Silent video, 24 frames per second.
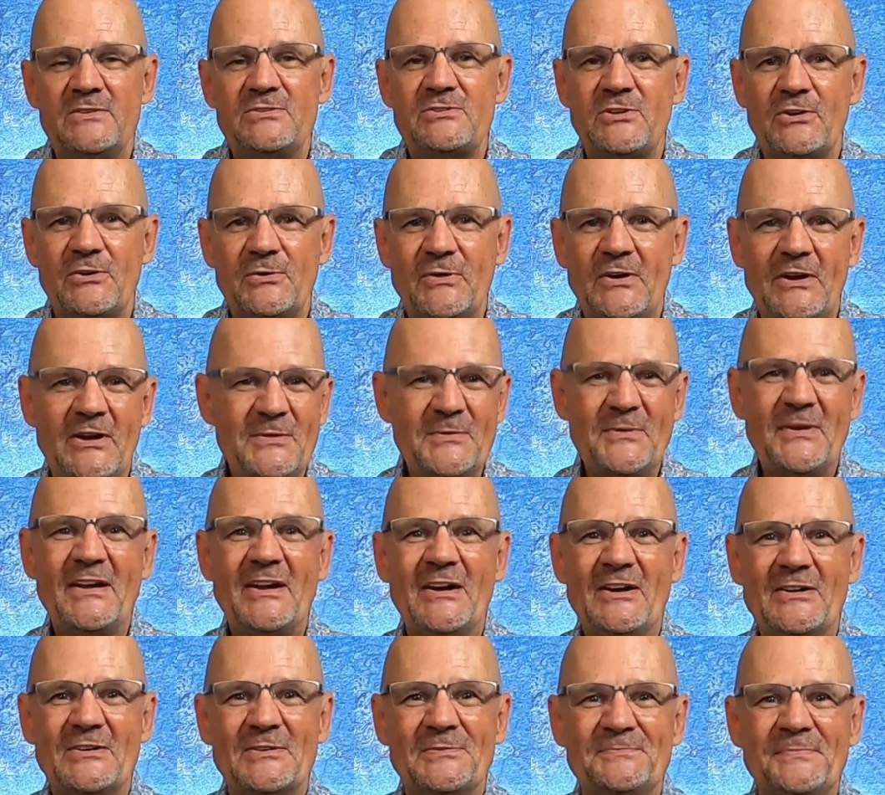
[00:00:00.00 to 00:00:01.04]
So here we
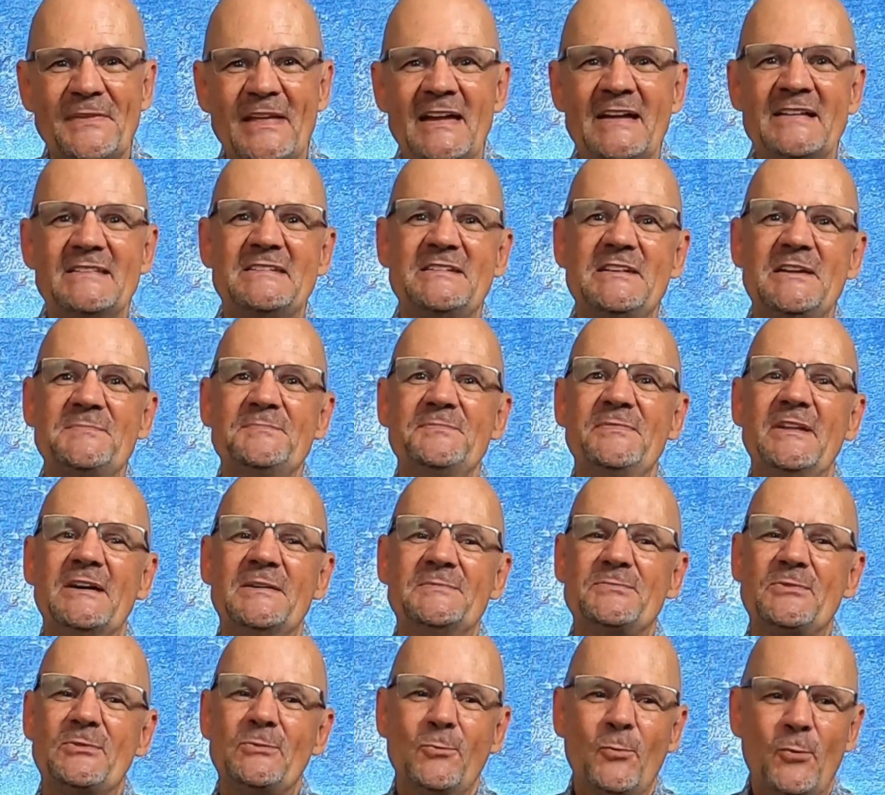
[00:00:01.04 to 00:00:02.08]
go. Tip
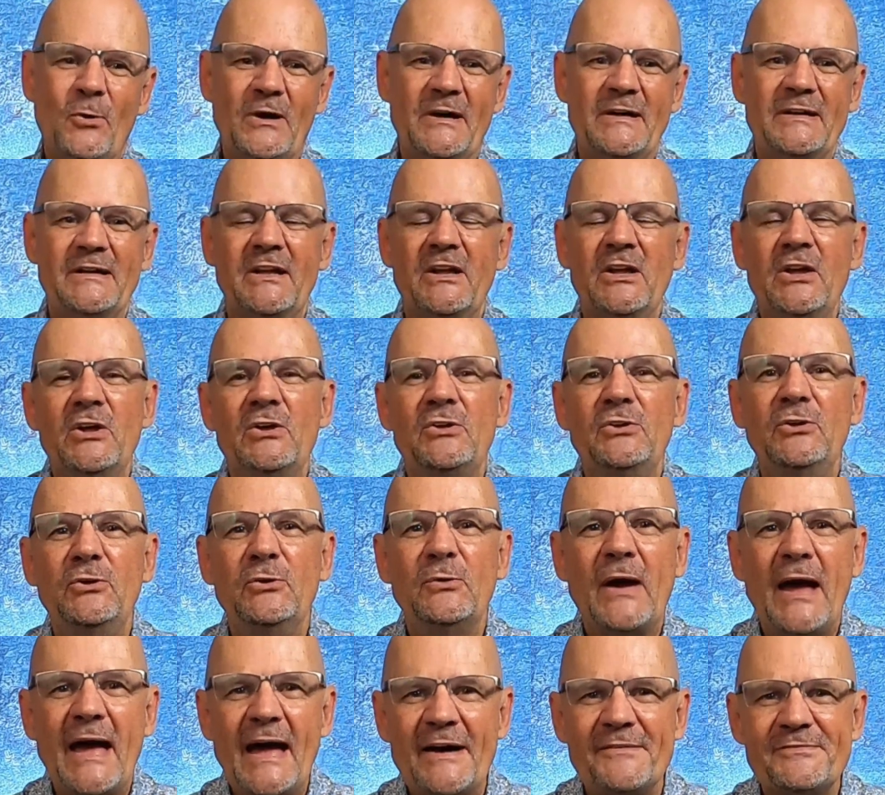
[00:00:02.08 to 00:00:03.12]
number 1,
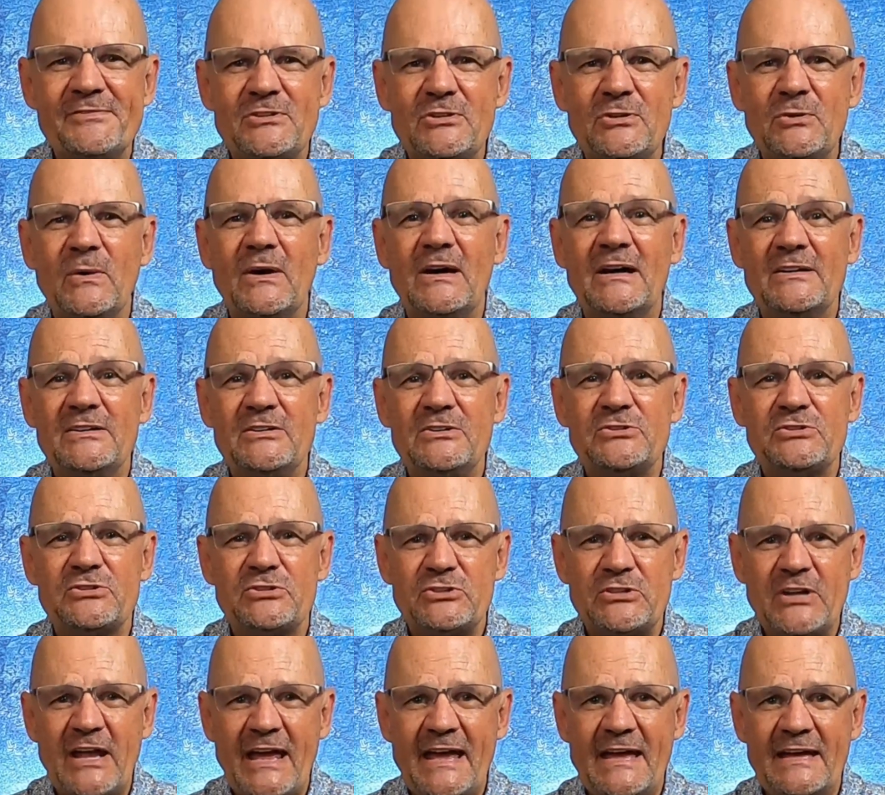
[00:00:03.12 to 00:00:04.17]
you have to
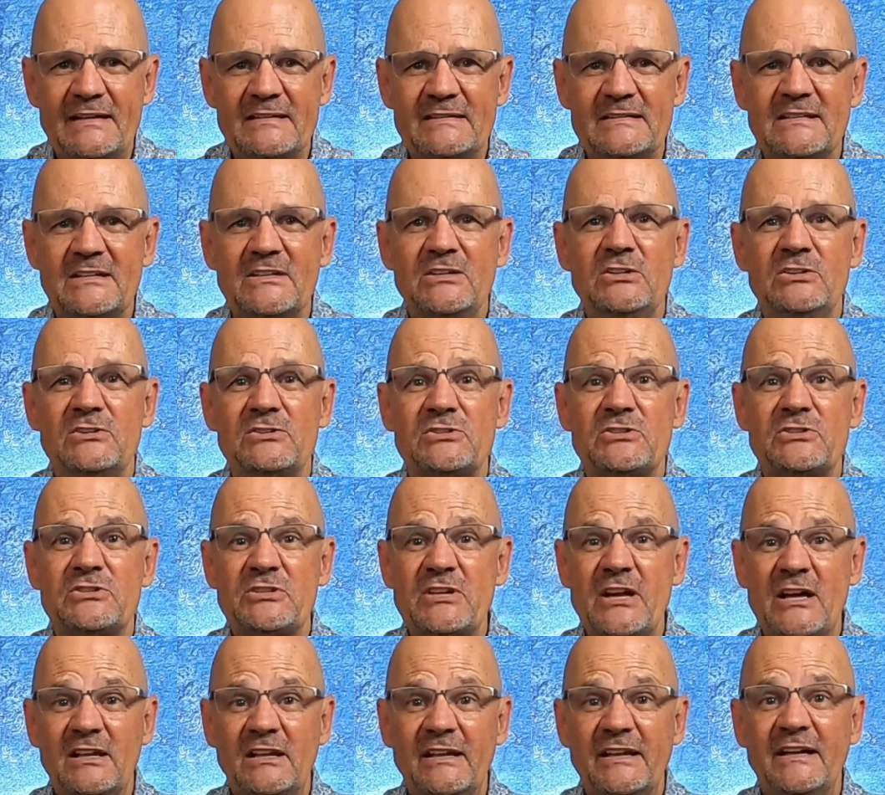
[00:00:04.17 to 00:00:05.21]
understand your
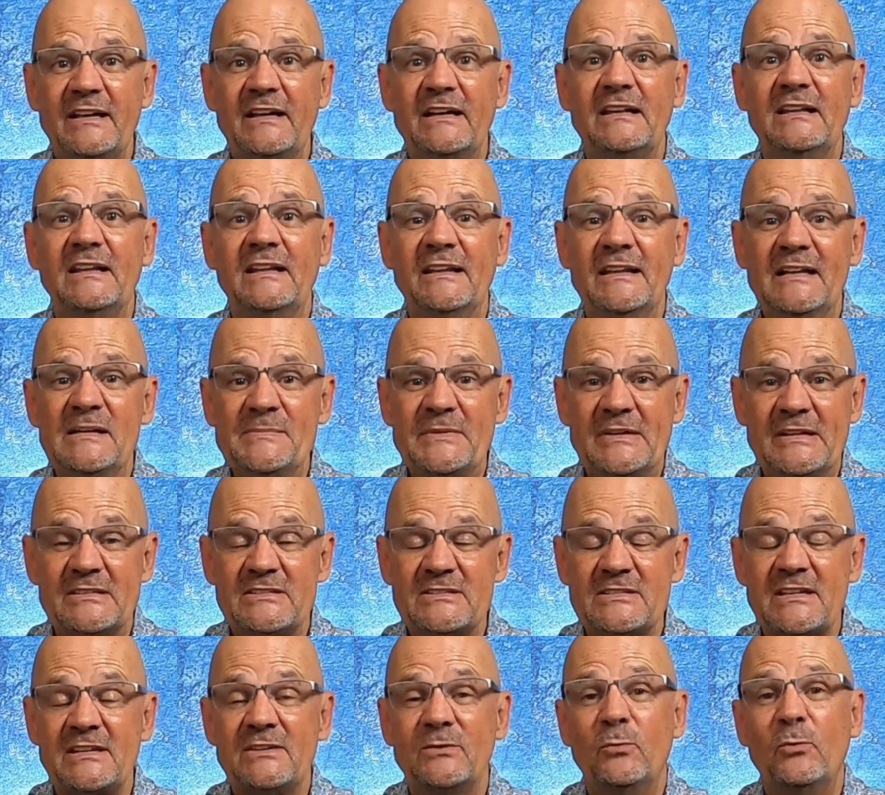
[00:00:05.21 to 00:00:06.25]
selling
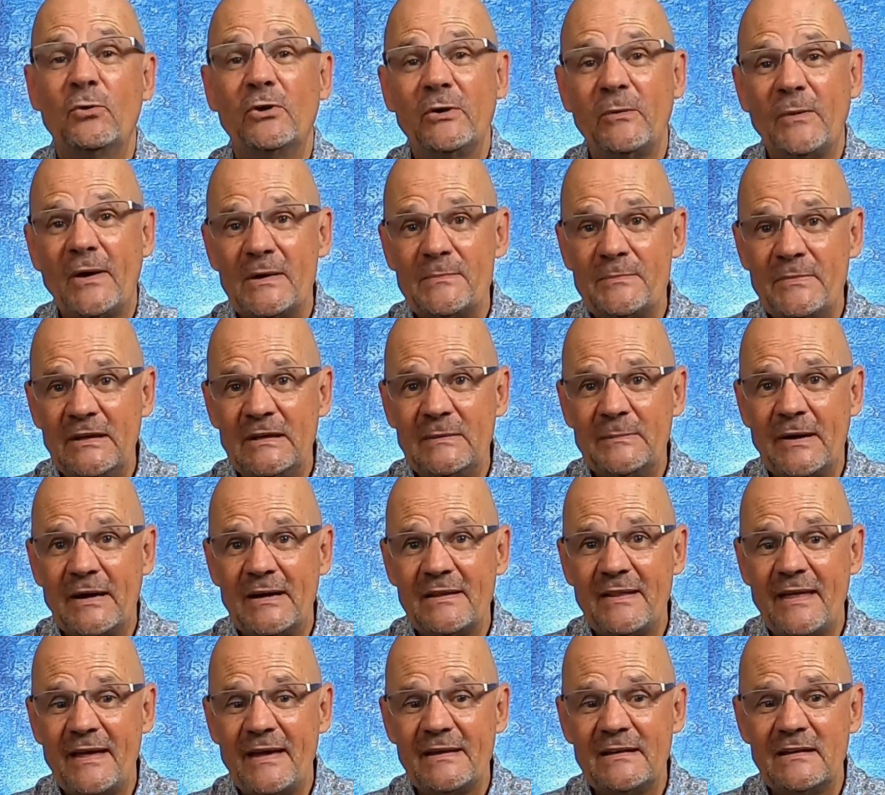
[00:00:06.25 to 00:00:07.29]
limits. And what do I mean
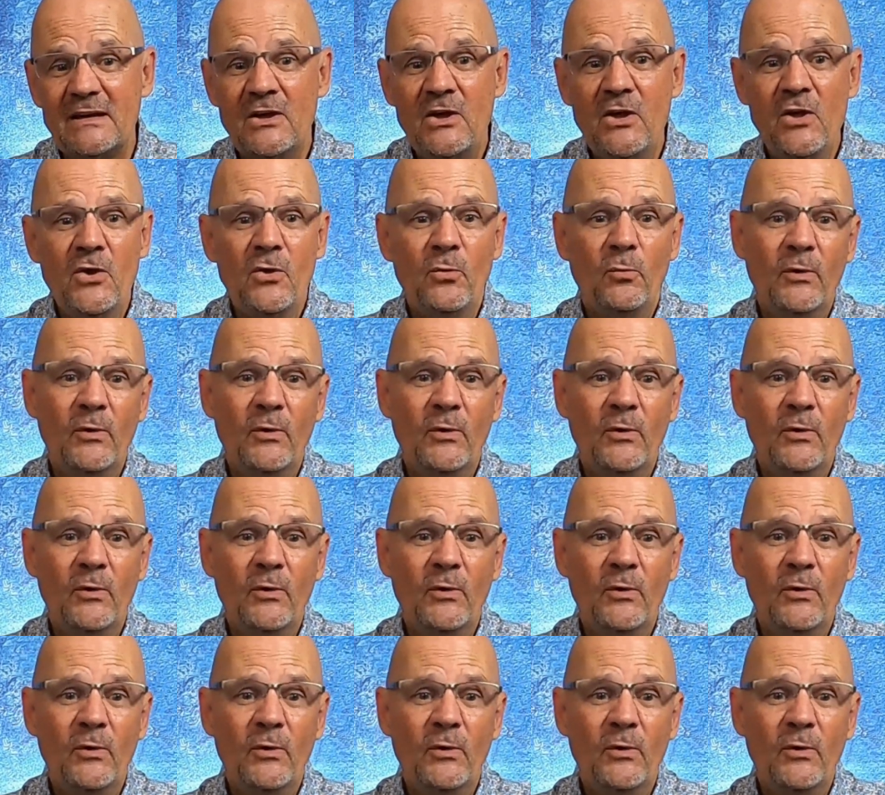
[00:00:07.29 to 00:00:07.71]
by that?